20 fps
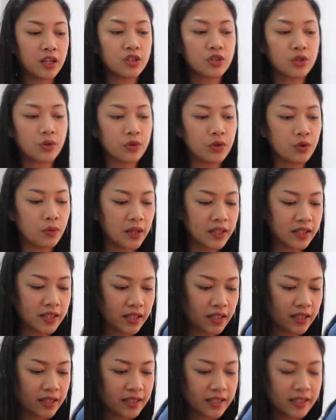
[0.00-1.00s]
show you what's
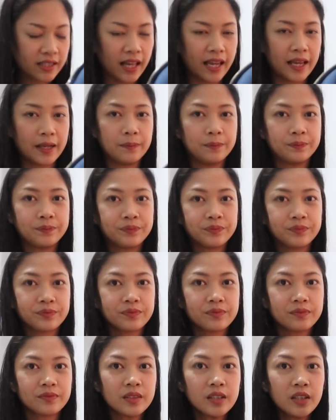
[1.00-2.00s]
inside.
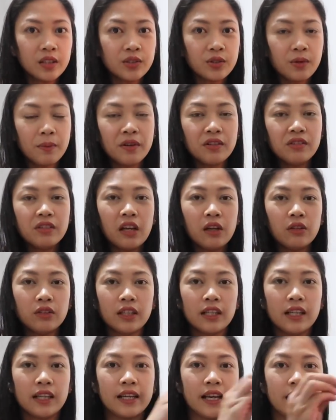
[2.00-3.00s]
So, meron ako
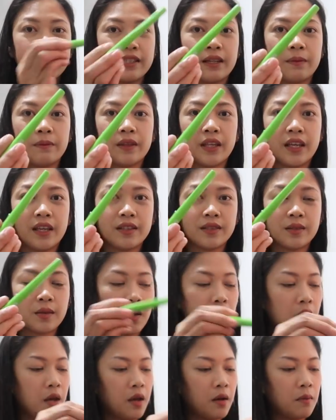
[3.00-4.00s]
nalagay some
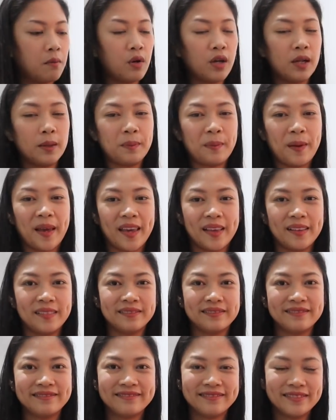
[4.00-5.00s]
things. Ball pen.
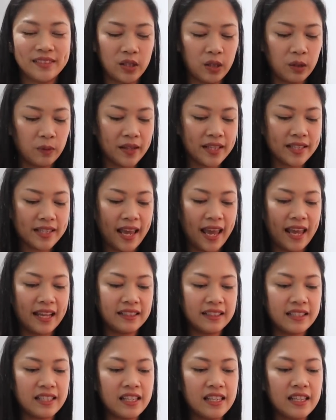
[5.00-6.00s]
Always
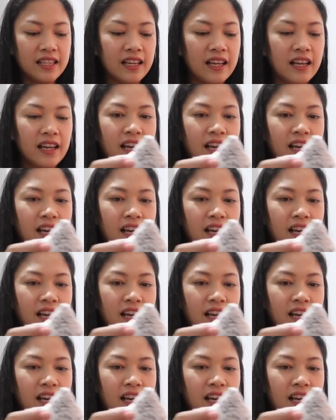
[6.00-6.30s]
handy.